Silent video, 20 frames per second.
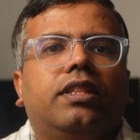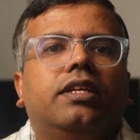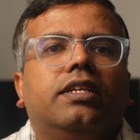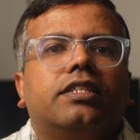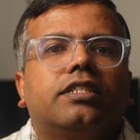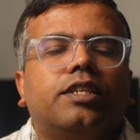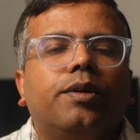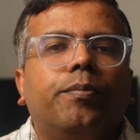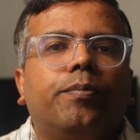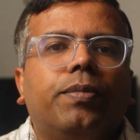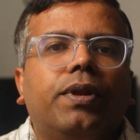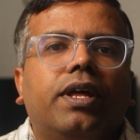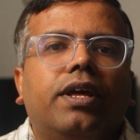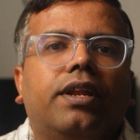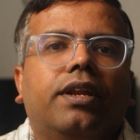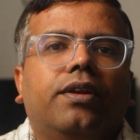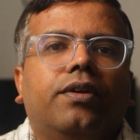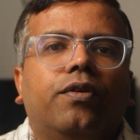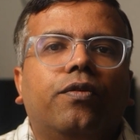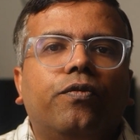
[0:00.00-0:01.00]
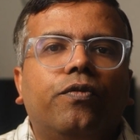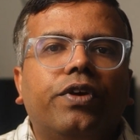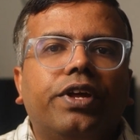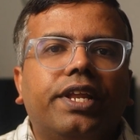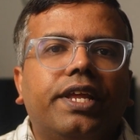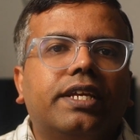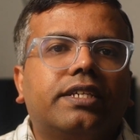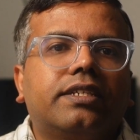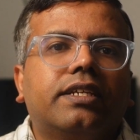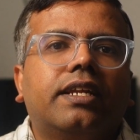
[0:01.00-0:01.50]
simpler
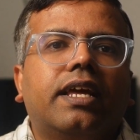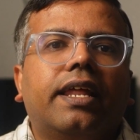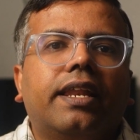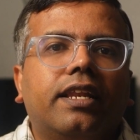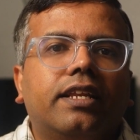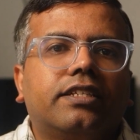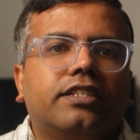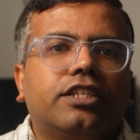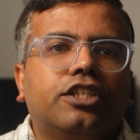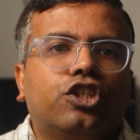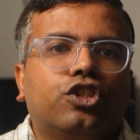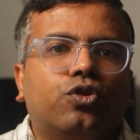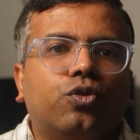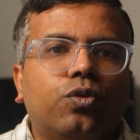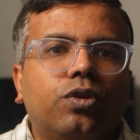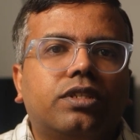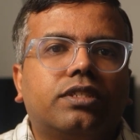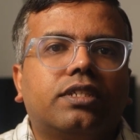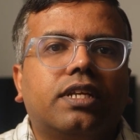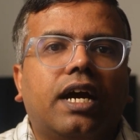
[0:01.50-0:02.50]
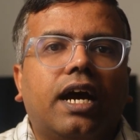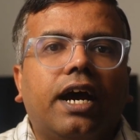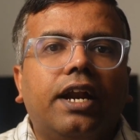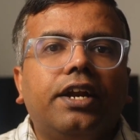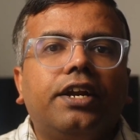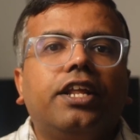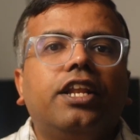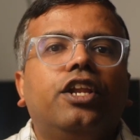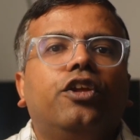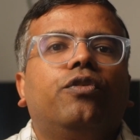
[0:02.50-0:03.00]
variation analysis tools
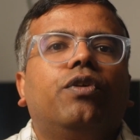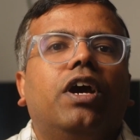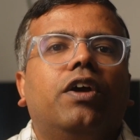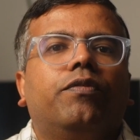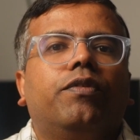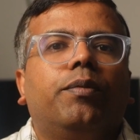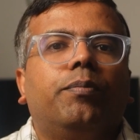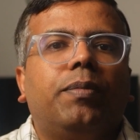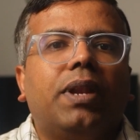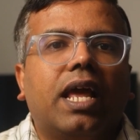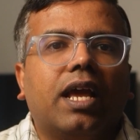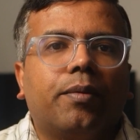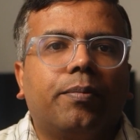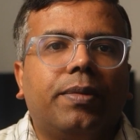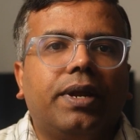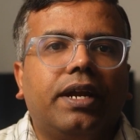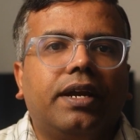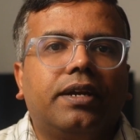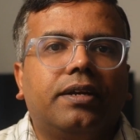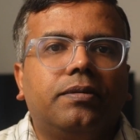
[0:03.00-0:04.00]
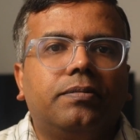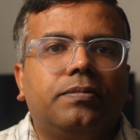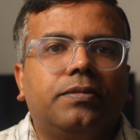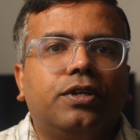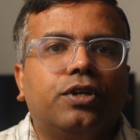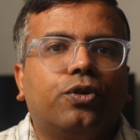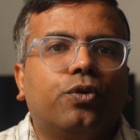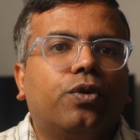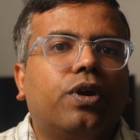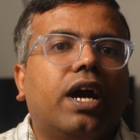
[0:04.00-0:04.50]
until you have a black belt
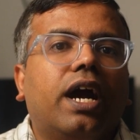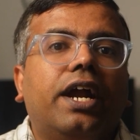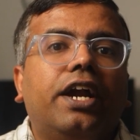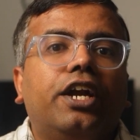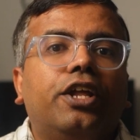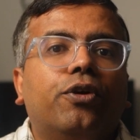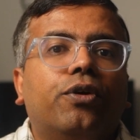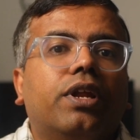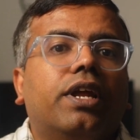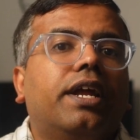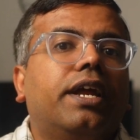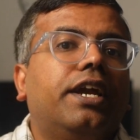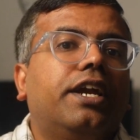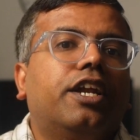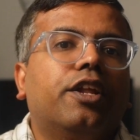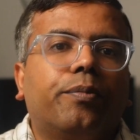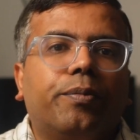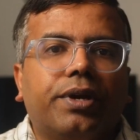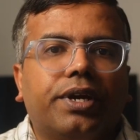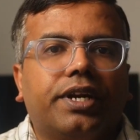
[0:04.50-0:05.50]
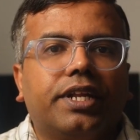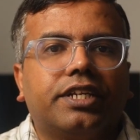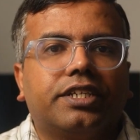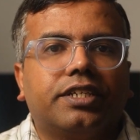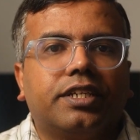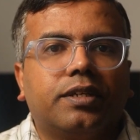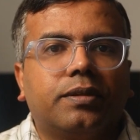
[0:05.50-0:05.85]
to guide your interpretation.